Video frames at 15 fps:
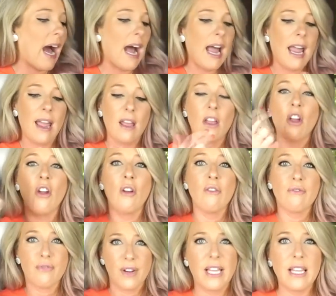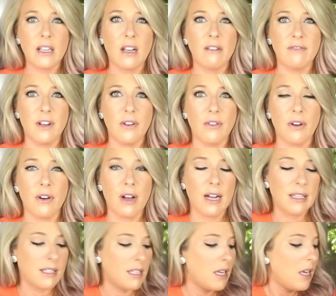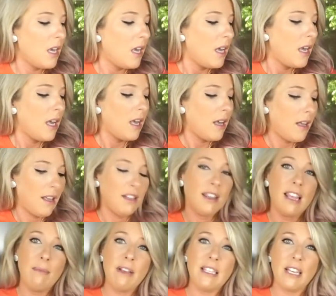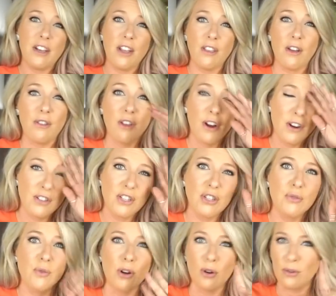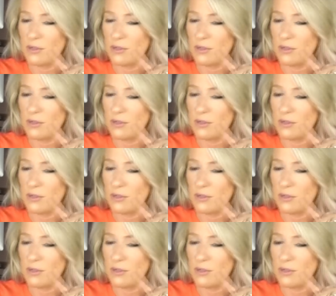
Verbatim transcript: I freaking love Velcro dots. Let me tell you though, there are 2